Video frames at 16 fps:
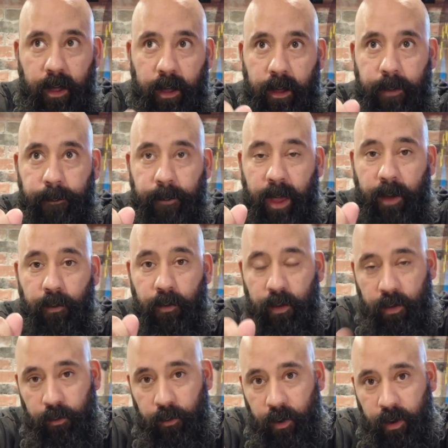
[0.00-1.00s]
I
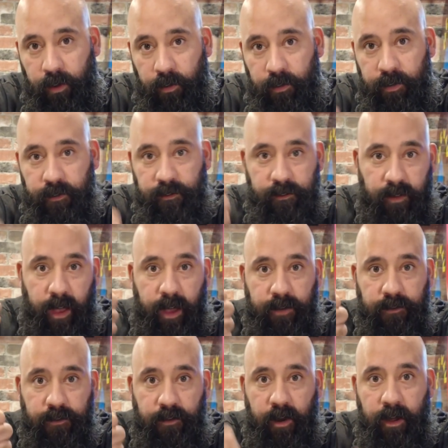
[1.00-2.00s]
will work on the Sky
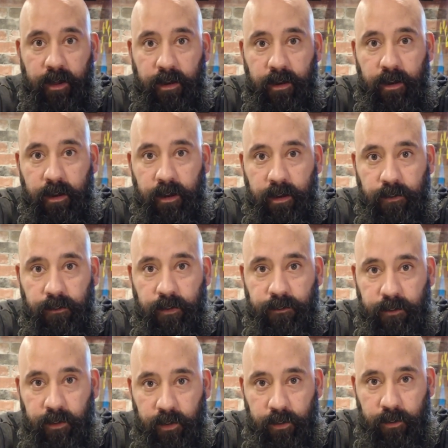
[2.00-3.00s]
Striker
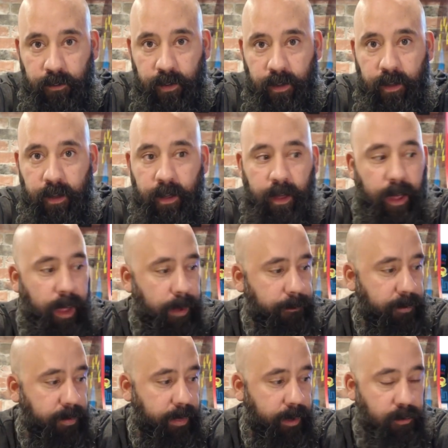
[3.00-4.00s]
review. I
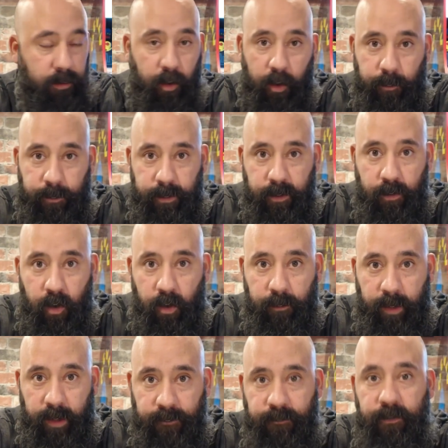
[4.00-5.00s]
plan on opening all
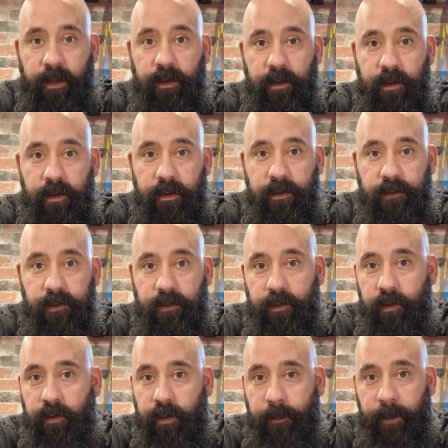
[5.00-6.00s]
my figures,
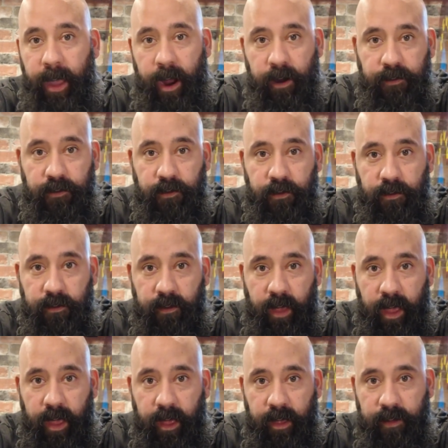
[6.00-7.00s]
doing a parachute
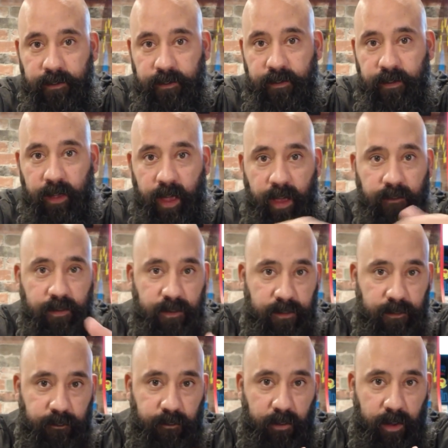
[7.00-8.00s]
test, having
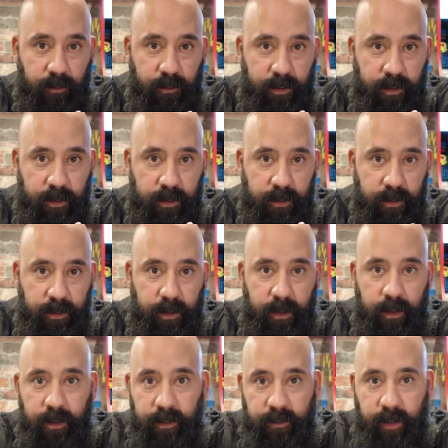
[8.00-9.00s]
some fun with it,
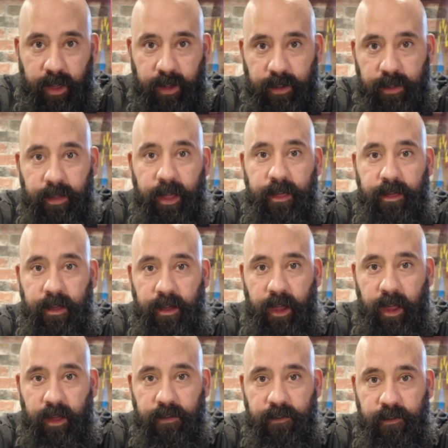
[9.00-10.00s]
taking that
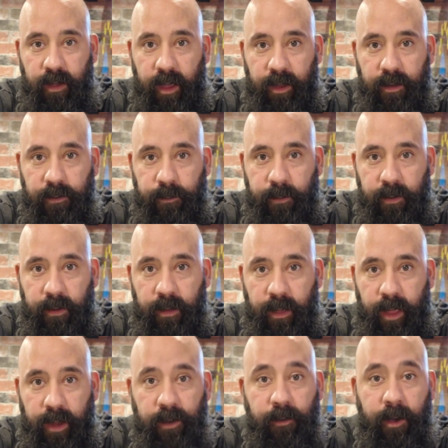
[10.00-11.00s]
thing outside. But
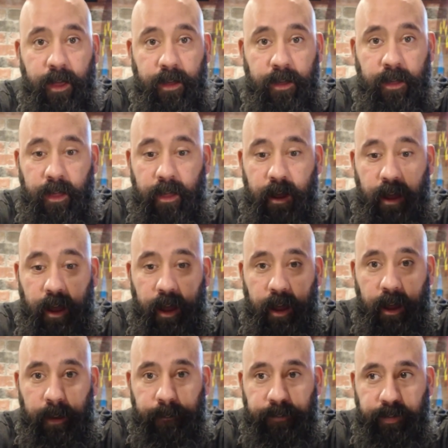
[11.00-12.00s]
anyway,
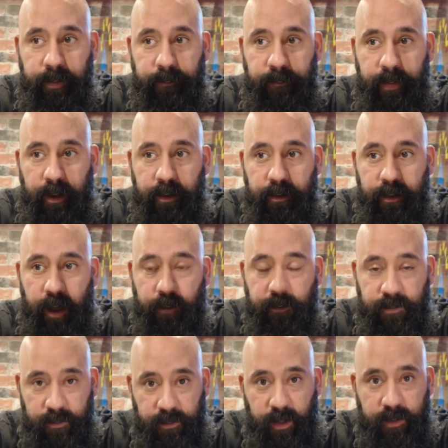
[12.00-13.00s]
that
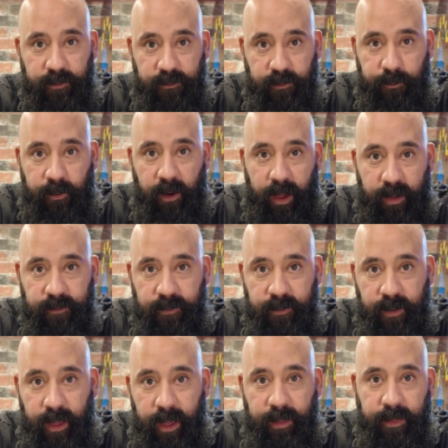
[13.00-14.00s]
was a nice surprise
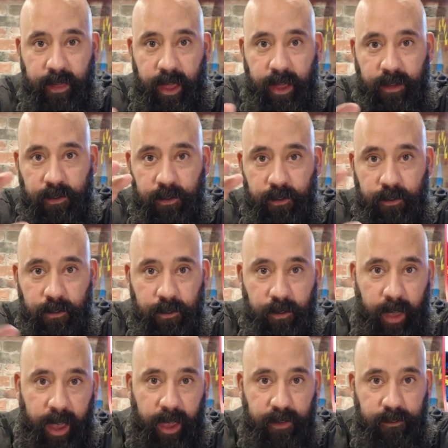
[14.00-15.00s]
today. Thank you,
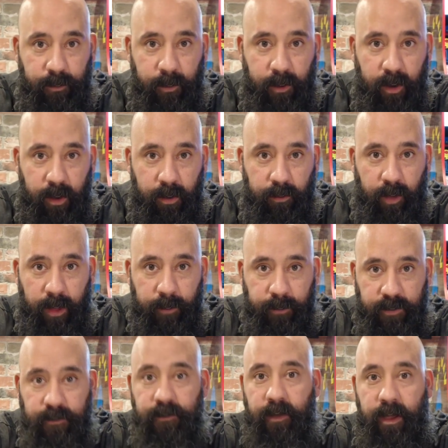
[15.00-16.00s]
Hasbro. I'm
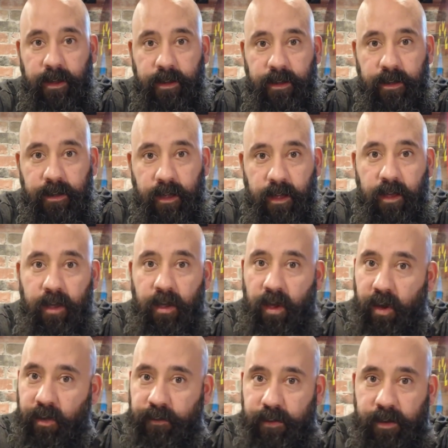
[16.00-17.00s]
excited.
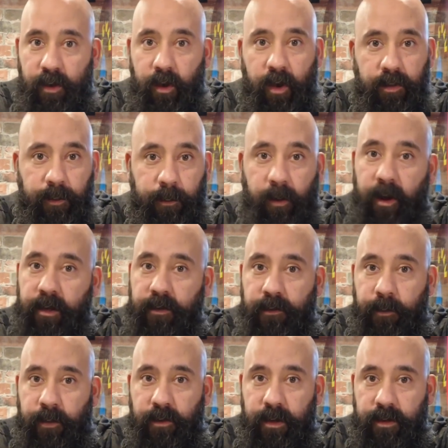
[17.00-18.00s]
Hopefully all the
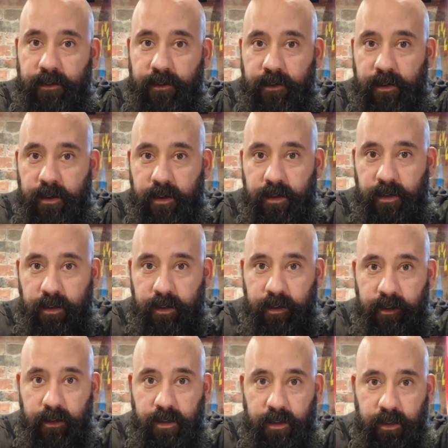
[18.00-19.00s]
price points are
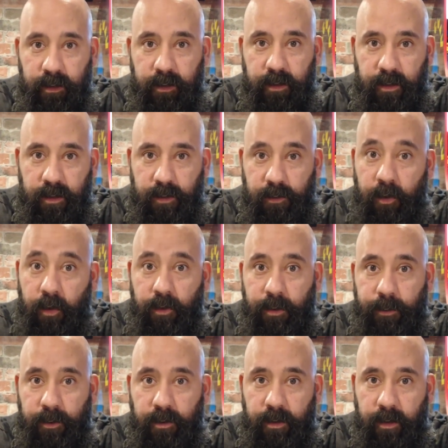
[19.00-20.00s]

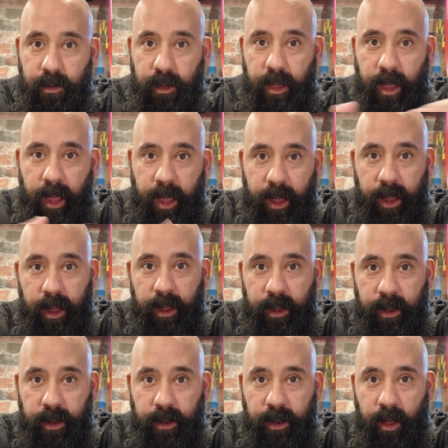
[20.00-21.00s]
doable
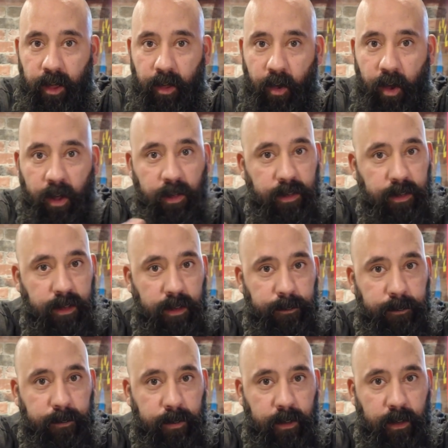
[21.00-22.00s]
and all the
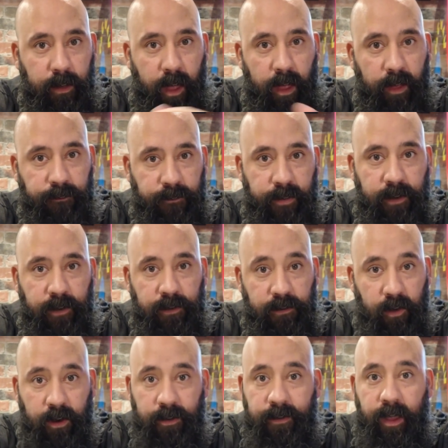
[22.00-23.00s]
figures
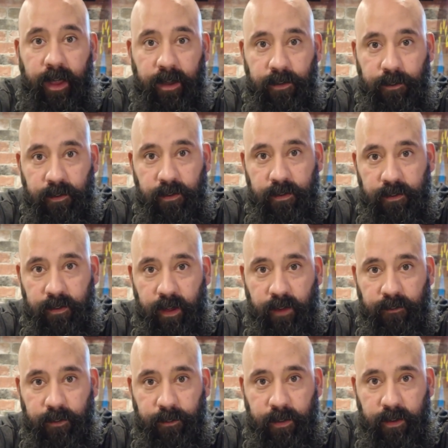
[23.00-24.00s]
are attainable to
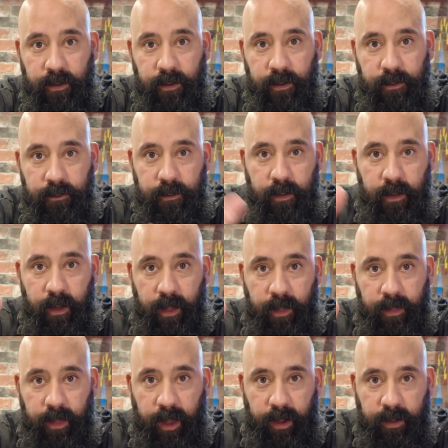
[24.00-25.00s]
everybody.
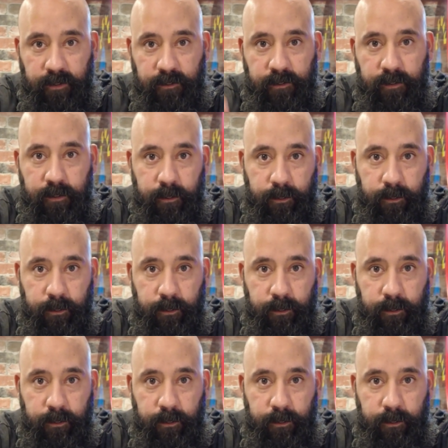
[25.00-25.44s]
Thanks.